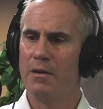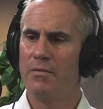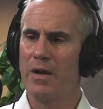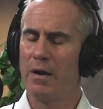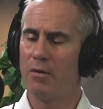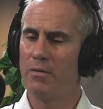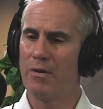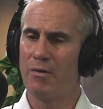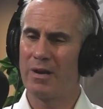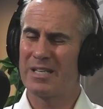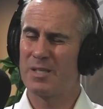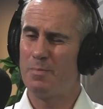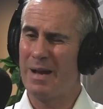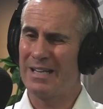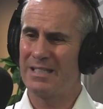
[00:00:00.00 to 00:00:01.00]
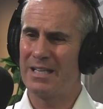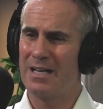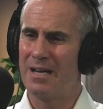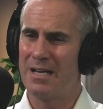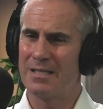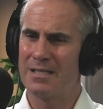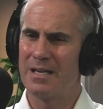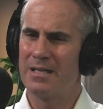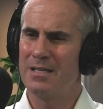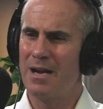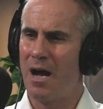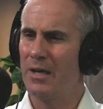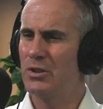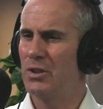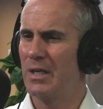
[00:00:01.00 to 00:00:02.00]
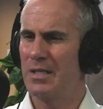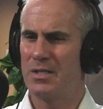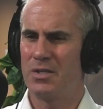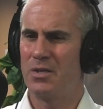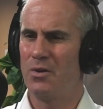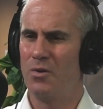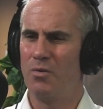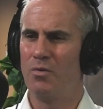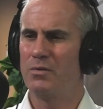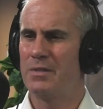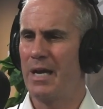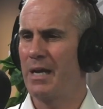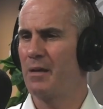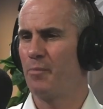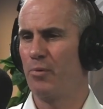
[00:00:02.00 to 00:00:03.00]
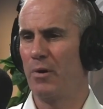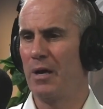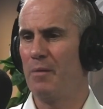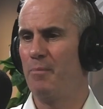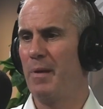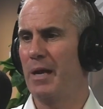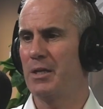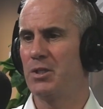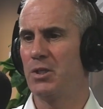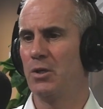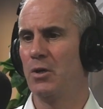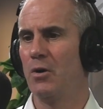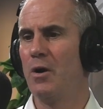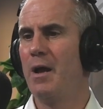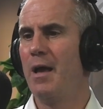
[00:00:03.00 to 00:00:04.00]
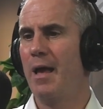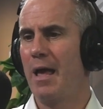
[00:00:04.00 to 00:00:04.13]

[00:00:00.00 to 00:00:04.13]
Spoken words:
They're expecting us not just to take a pretty picture